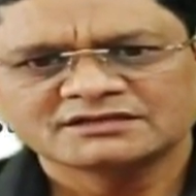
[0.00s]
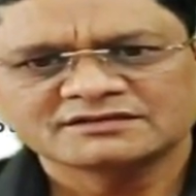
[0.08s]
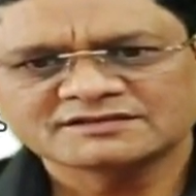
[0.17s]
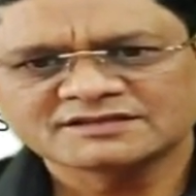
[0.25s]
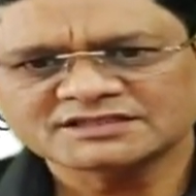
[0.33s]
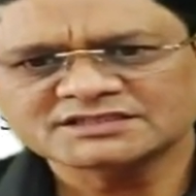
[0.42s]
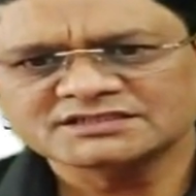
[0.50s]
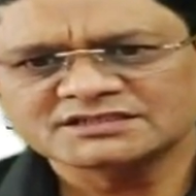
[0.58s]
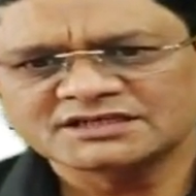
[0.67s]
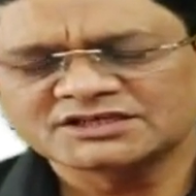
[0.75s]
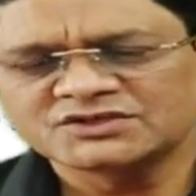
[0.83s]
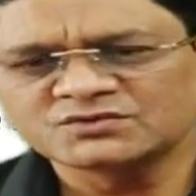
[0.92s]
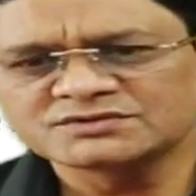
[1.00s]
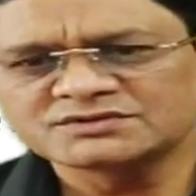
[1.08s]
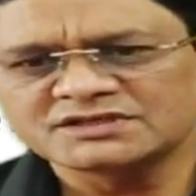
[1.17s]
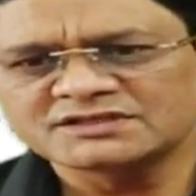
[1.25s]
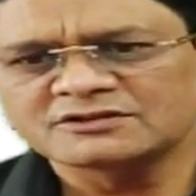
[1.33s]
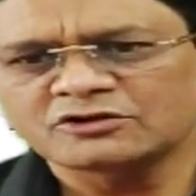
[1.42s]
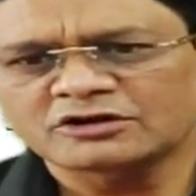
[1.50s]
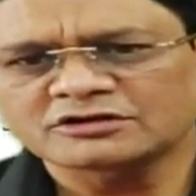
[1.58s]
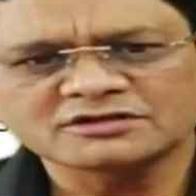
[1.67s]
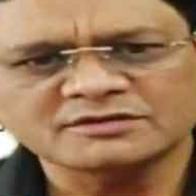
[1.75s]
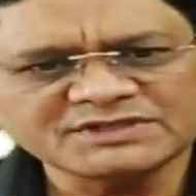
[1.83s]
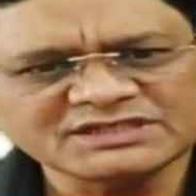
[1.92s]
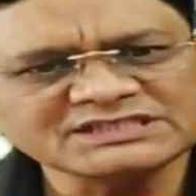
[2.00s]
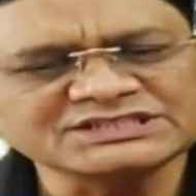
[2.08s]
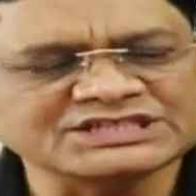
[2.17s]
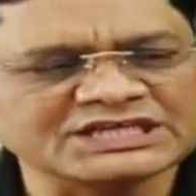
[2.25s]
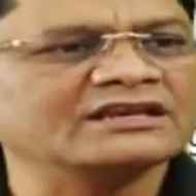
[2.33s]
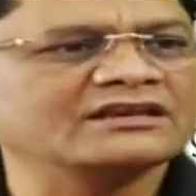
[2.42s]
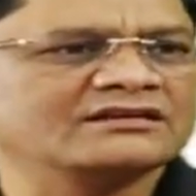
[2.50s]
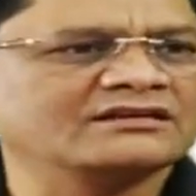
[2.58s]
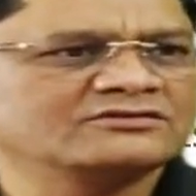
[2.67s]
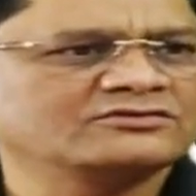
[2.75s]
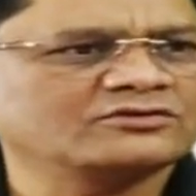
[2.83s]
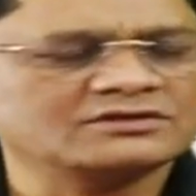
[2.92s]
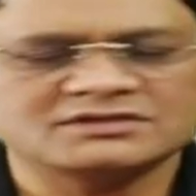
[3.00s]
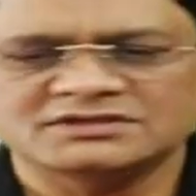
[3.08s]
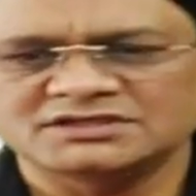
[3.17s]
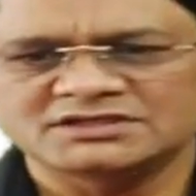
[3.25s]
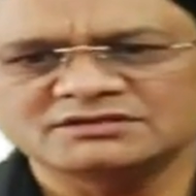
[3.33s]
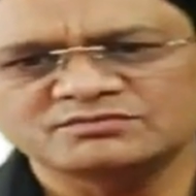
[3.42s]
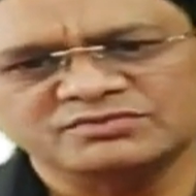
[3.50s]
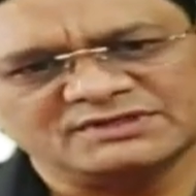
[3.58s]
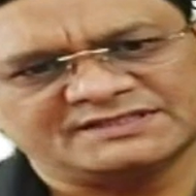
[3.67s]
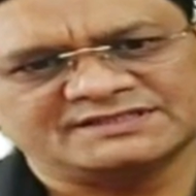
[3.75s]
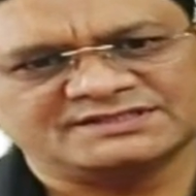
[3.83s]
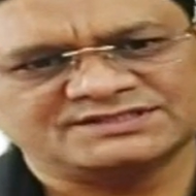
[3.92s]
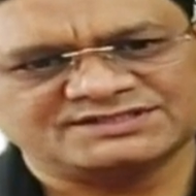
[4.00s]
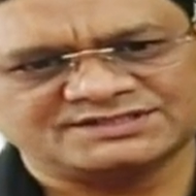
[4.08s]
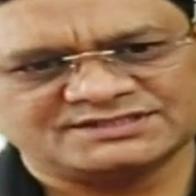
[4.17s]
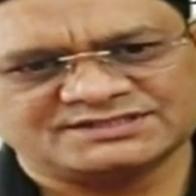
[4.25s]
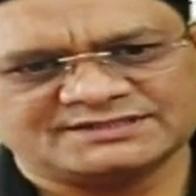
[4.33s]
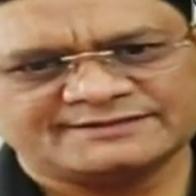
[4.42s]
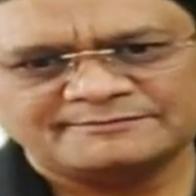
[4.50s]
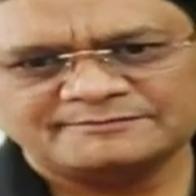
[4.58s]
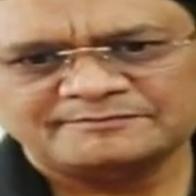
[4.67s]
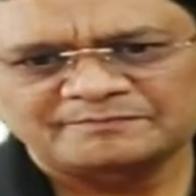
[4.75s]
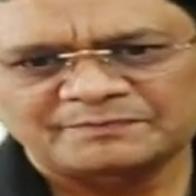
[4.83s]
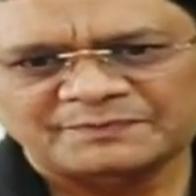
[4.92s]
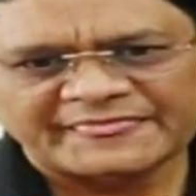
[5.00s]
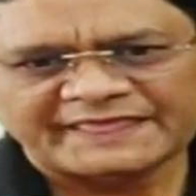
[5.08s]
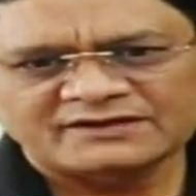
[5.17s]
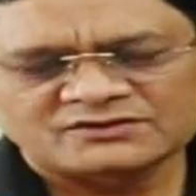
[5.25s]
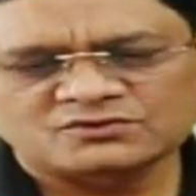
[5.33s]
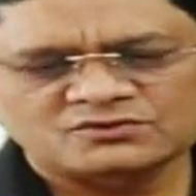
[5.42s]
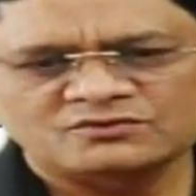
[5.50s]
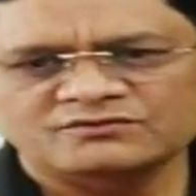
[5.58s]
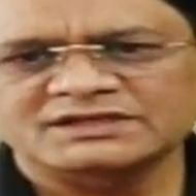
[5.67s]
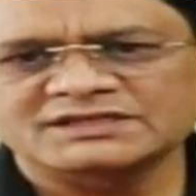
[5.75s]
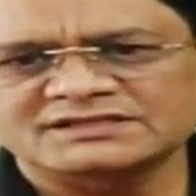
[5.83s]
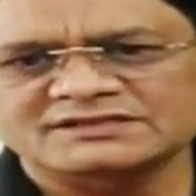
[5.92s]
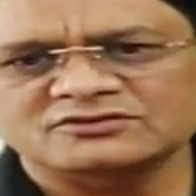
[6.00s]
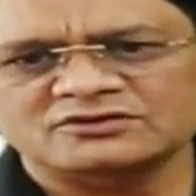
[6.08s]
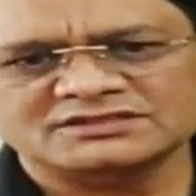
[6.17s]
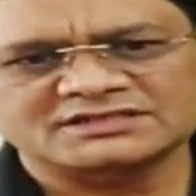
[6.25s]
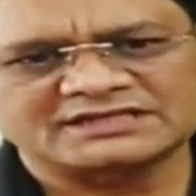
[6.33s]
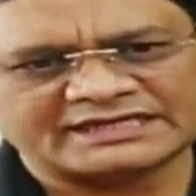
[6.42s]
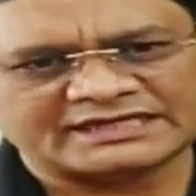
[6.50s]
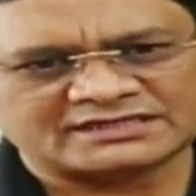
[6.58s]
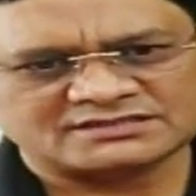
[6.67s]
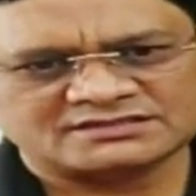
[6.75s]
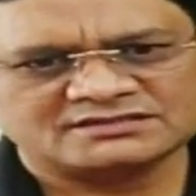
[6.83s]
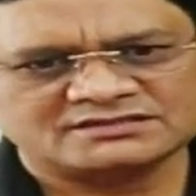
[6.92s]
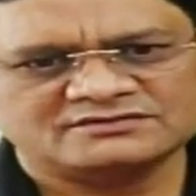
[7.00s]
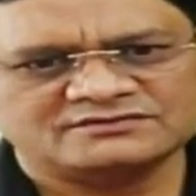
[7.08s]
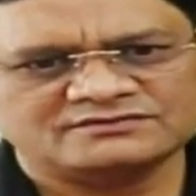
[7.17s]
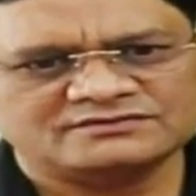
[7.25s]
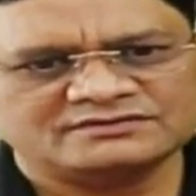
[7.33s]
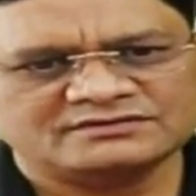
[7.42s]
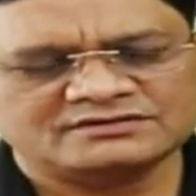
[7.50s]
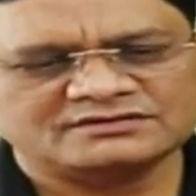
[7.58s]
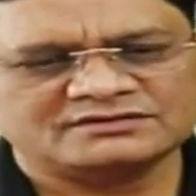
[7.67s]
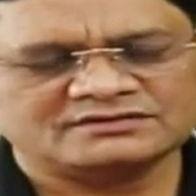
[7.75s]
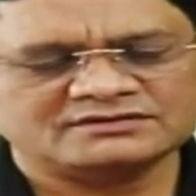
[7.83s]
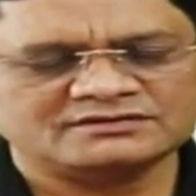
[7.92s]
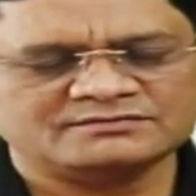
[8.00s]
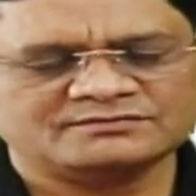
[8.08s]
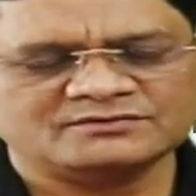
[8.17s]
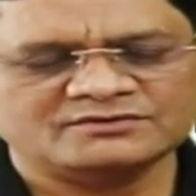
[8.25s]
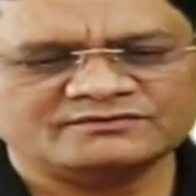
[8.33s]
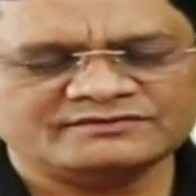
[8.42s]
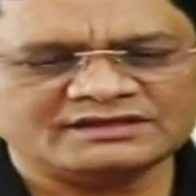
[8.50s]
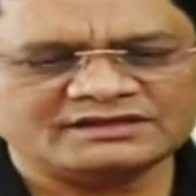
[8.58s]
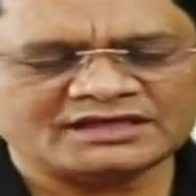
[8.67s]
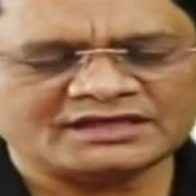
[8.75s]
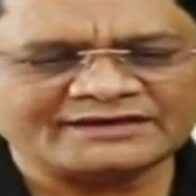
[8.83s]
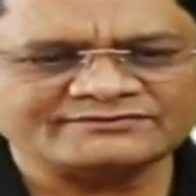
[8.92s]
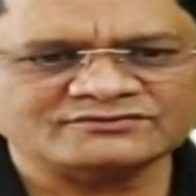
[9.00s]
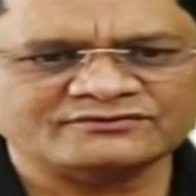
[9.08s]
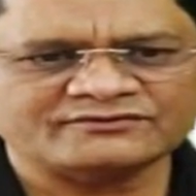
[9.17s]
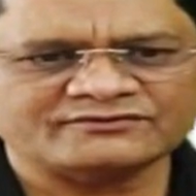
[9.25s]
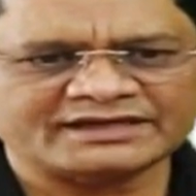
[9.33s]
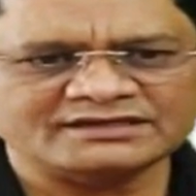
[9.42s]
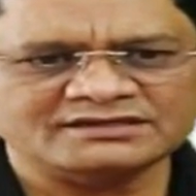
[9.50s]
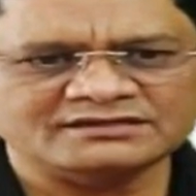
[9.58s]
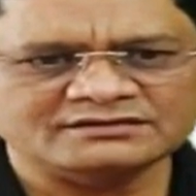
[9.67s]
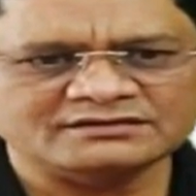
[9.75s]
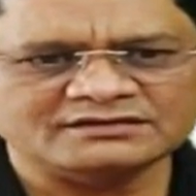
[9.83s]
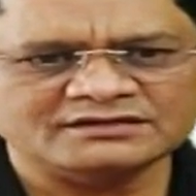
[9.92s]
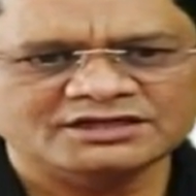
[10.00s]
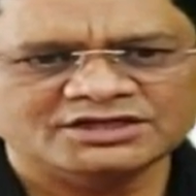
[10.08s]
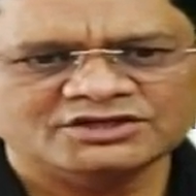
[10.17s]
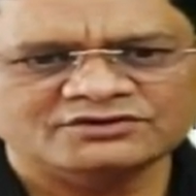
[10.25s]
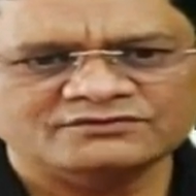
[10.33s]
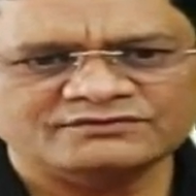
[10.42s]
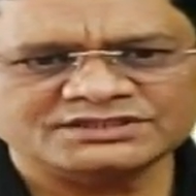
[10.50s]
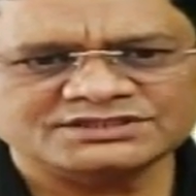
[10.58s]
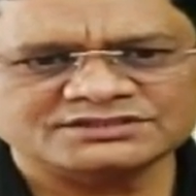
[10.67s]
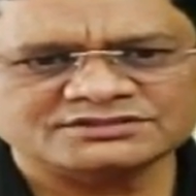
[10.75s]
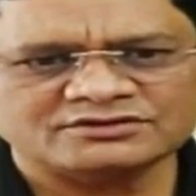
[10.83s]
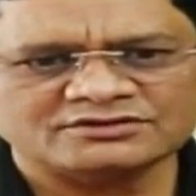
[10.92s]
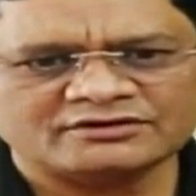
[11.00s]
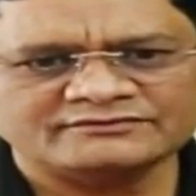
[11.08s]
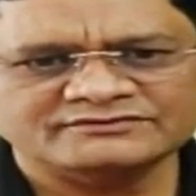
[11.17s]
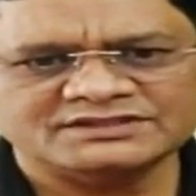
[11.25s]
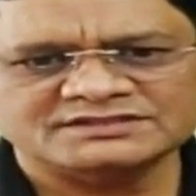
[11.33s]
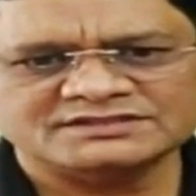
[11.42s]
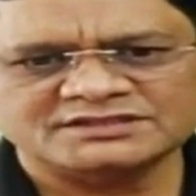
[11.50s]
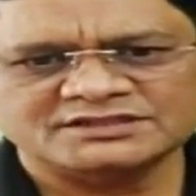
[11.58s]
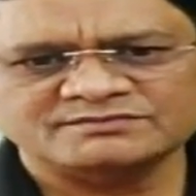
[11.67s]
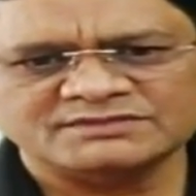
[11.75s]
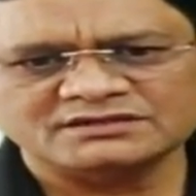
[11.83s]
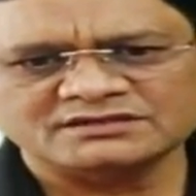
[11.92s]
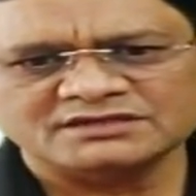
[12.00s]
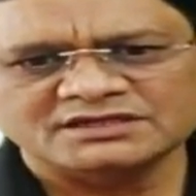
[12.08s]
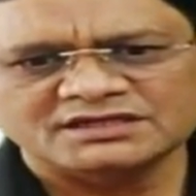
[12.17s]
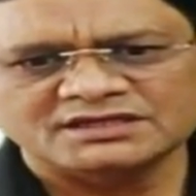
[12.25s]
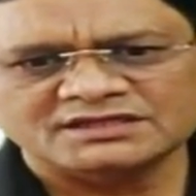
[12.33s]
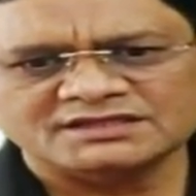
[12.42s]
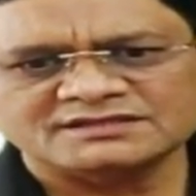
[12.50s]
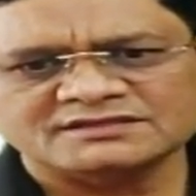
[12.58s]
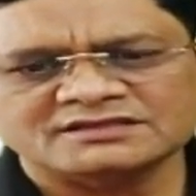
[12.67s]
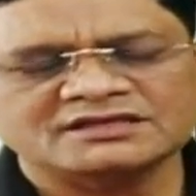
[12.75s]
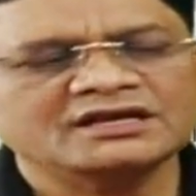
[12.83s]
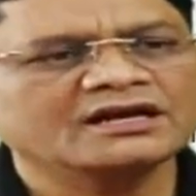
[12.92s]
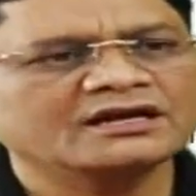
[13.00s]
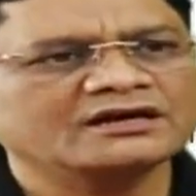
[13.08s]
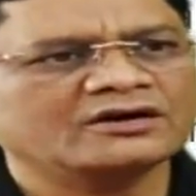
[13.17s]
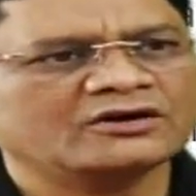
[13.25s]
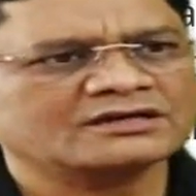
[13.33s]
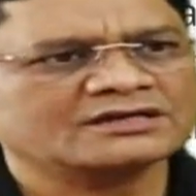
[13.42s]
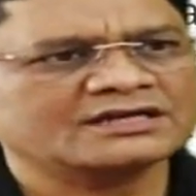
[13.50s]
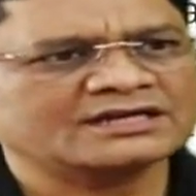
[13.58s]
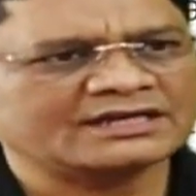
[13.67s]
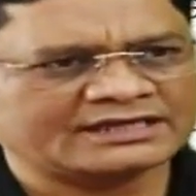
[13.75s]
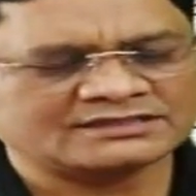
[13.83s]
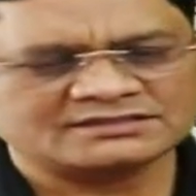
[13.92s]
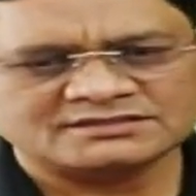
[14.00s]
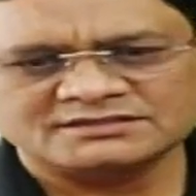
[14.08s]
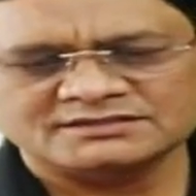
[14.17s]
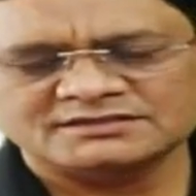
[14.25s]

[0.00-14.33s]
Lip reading: Such accused is locked up in jail, not in police station. So one is not correct. Uh, we have to find here which of the statement is or correct.